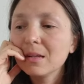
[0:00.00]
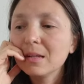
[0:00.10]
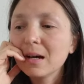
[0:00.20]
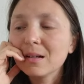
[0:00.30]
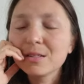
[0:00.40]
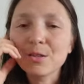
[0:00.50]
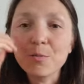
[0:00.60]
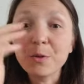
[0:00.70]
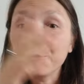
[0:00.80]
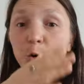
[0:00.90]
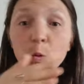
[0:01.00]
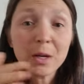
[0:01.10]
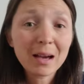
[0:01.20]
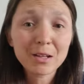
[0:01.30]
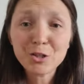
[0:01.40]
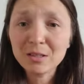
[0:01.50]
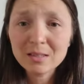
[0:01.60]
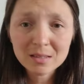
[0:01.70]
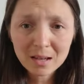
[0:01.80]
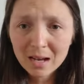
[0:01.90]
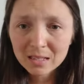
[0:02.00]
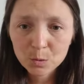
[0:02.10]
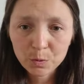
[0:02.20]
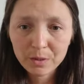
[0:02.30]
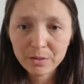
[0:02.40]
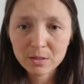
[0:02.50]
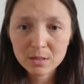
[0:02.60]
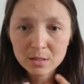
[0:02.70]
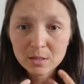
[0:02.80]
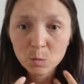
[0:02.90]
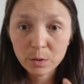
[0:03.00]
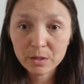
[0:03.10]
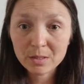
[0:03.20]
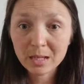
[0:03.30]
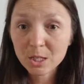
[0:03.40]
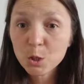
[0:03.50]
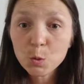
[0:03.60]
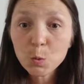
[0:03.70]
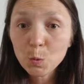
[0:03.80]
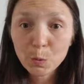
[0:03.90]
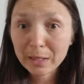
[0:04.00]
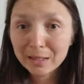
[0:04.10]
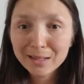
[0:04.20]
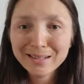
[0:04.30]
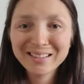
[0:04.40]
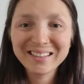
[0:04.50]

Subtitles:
Yeah, so before we actually started with this, with the tattooing,